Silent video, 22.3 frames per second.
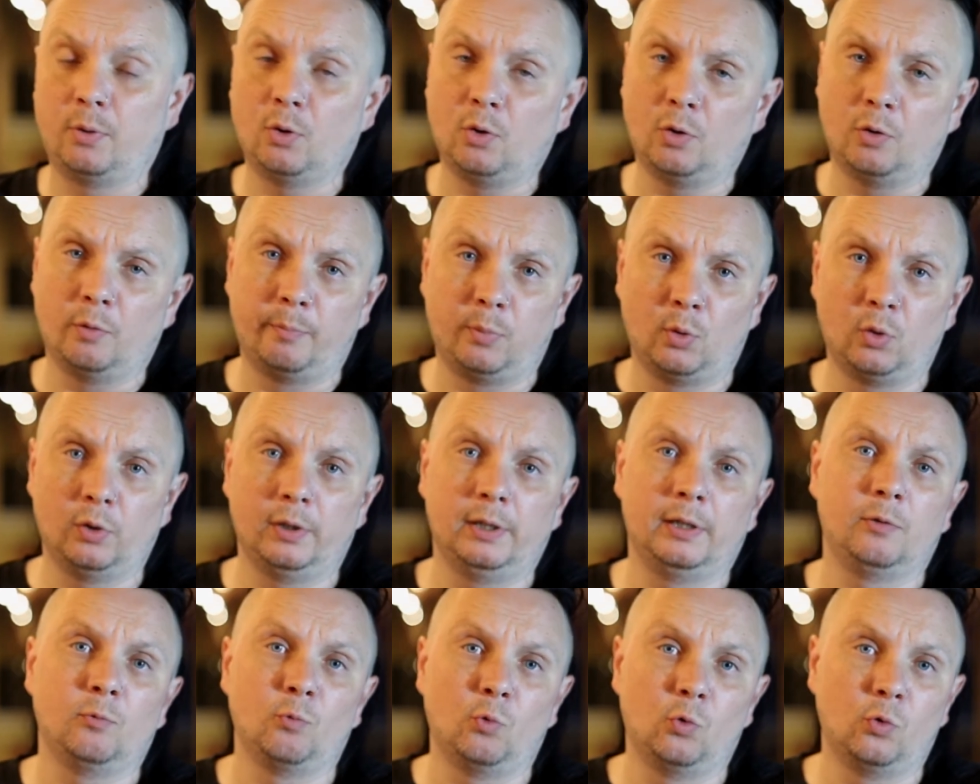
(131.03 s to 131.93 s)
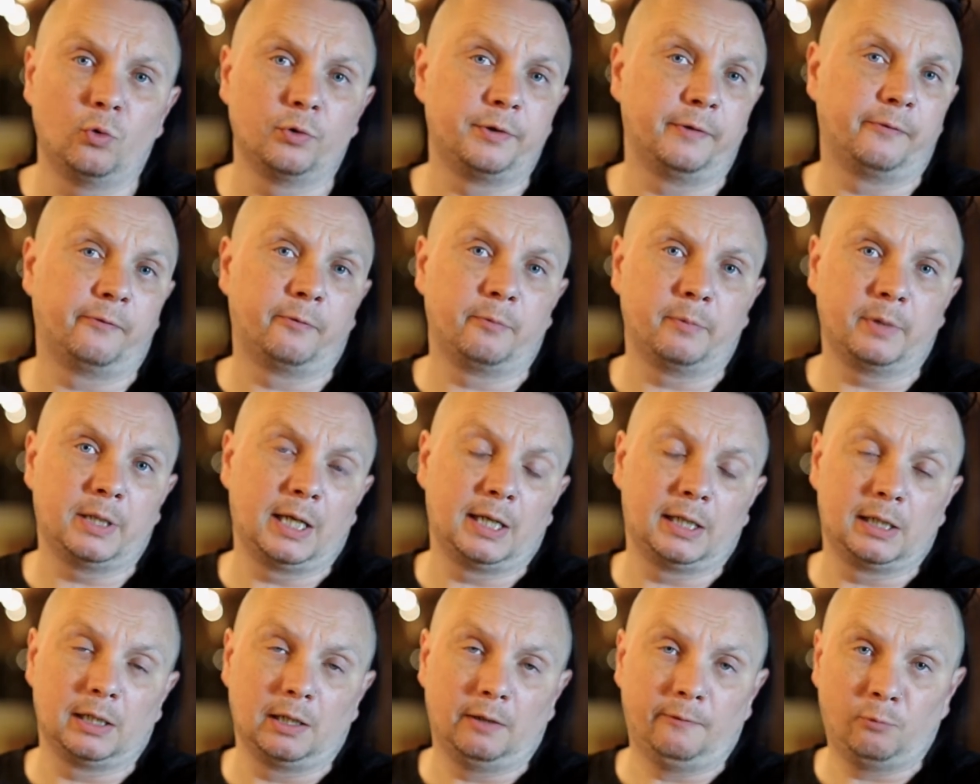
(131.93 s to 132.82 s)
pour boiling water from a
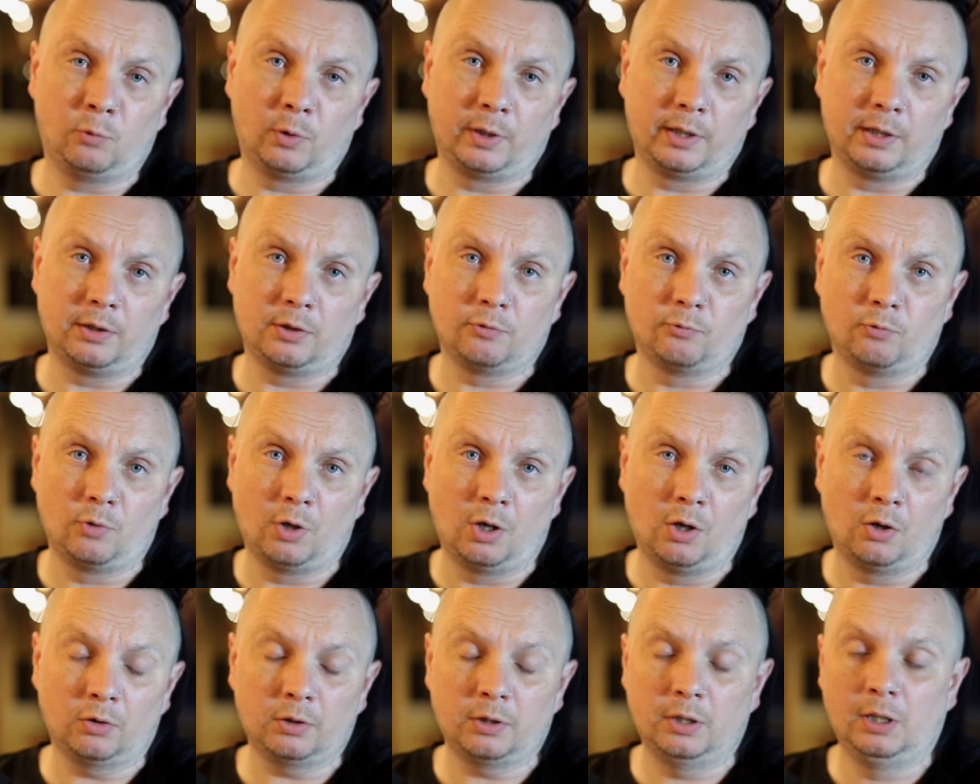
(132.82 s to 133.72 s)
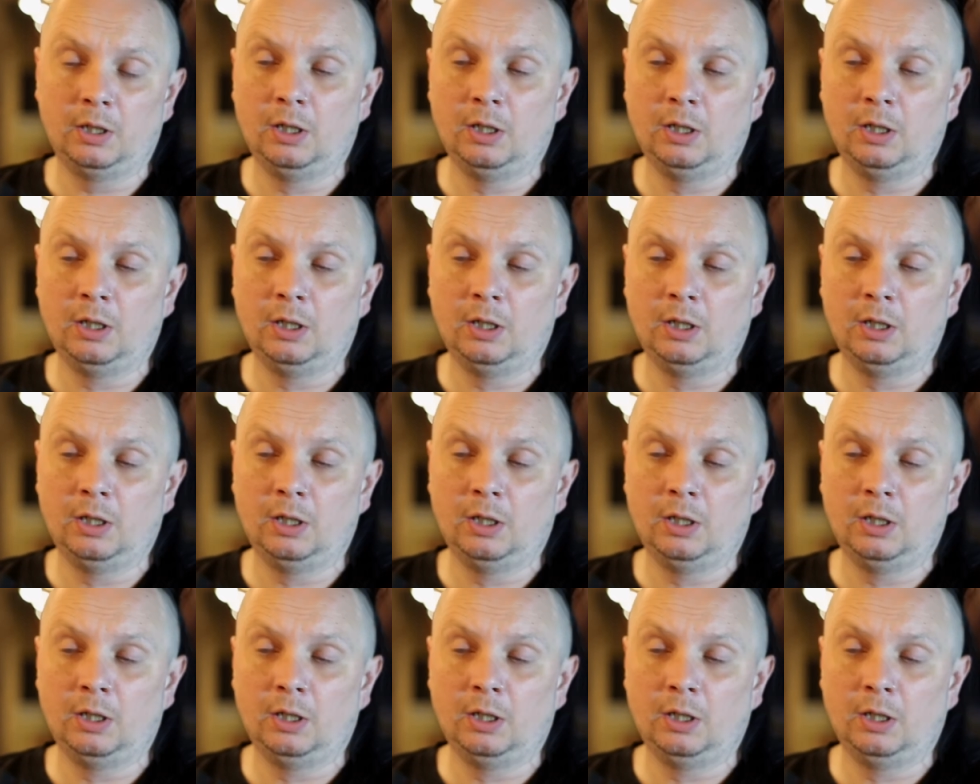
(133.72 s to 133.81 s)
kettle over one end of the rock.